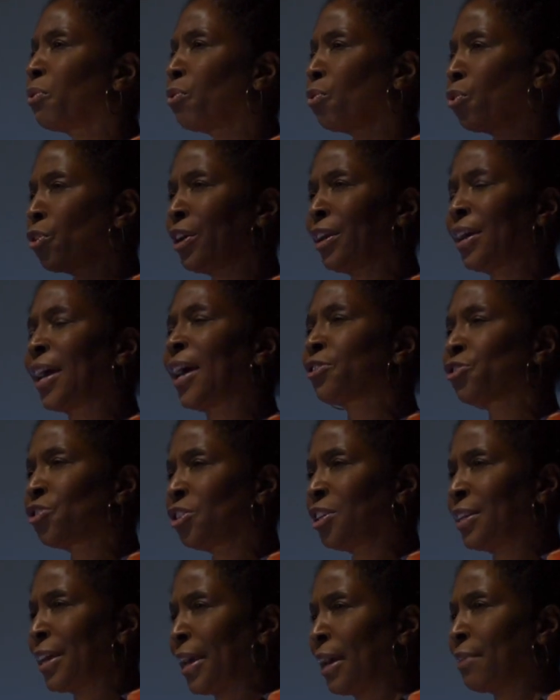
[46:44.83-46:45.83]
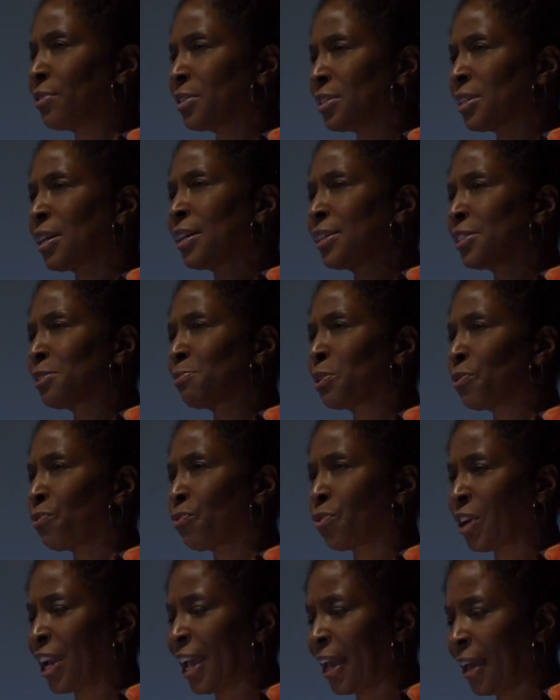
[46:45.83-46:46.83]
or actually an advertisement
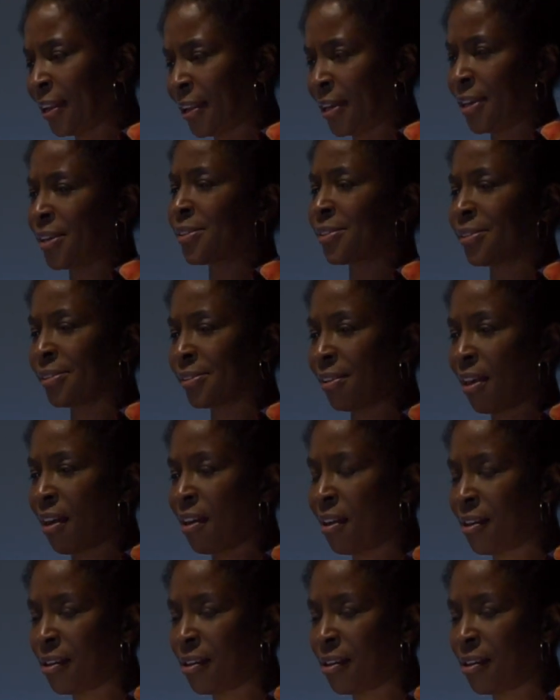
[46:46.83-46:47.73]
for headaches.